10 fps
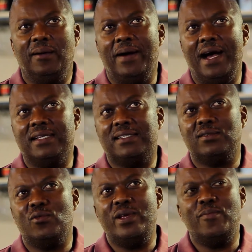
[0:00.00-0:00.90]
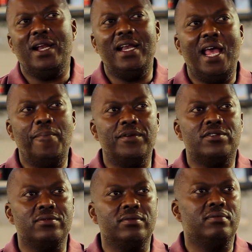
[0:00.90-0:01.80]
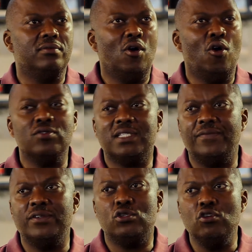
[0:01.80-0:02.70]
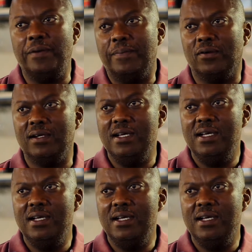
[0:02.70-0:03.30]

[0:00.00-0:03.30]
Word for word: but we're more than happy to host even two people